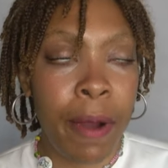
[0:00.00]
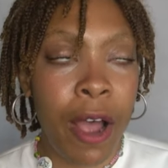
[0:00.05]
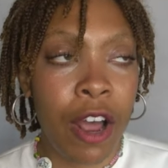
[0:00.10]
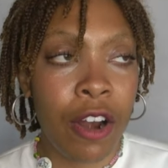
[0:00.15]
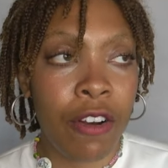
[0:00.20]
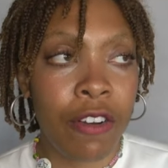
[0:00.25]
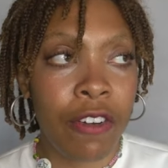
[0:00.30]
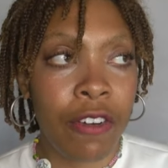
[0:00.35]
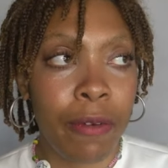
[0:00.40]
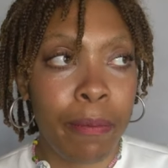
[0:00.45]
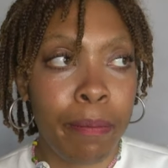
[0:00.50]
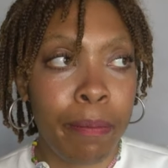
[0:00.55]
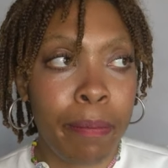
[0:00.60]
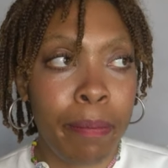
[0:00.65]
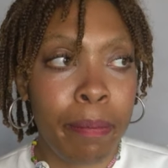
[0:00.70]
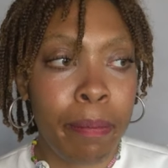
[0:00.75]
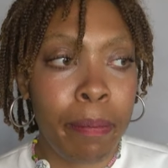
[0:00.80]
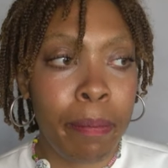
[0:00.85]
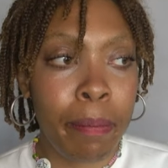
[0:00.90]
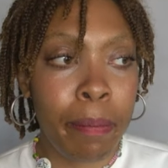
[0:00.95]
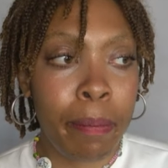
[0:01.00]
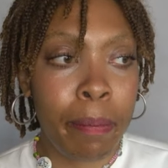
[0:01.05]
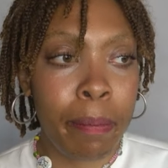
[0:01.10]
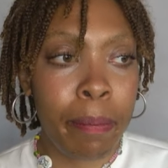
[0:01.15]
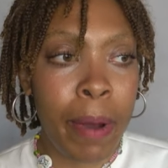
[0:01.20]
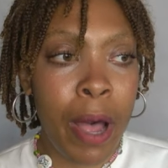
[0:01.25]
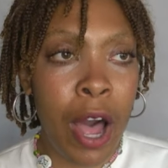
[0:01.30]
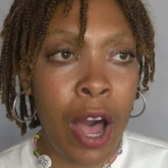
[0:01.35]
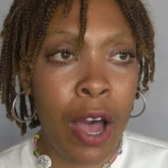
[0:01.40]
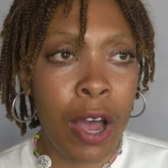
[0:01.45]
potter,
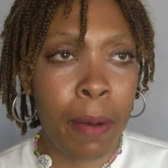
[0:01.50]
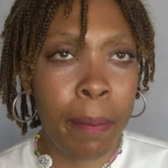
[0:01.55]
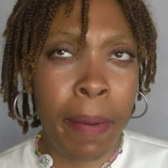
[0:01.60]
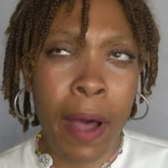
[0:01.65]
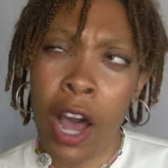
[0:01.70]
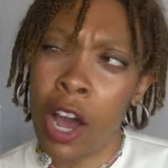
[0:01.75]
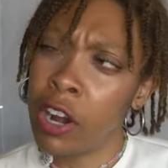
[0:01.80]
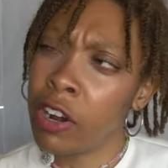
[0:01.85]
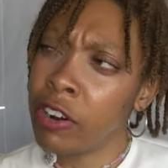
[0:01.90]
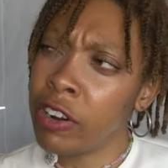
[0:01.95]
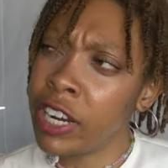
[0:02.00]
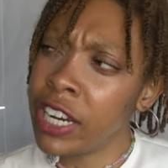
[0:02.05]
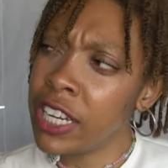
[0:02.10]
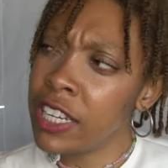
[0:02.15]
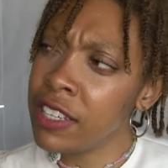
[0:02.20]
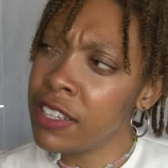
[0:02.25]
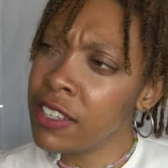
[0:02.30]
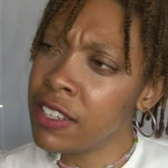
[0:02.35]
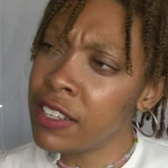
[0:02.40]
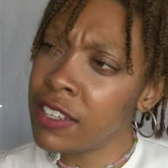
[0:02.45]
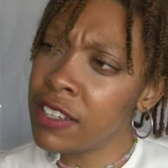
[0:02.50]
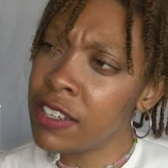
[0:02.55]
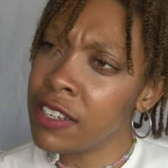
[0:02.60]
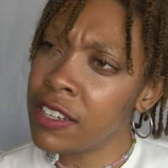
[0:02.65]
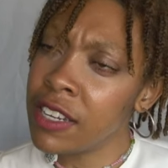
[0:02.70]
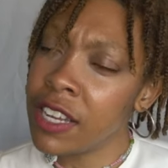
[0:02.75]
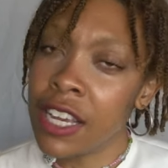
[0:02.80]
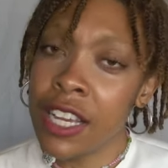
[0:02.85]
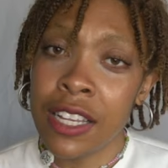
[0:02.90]
potterist?